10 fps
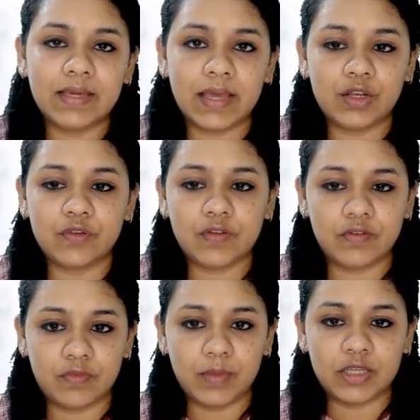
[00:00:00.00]
kind of
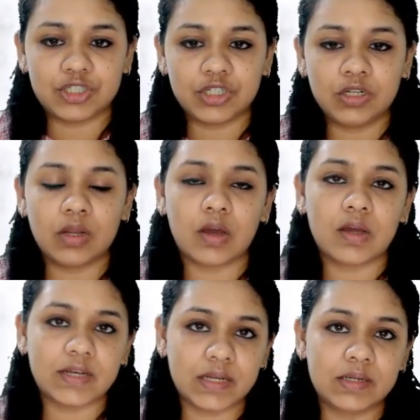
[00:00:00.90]
information,
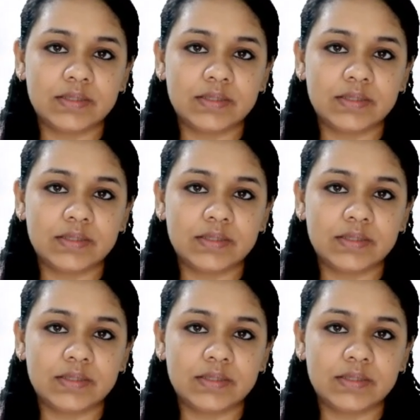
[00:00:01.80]
real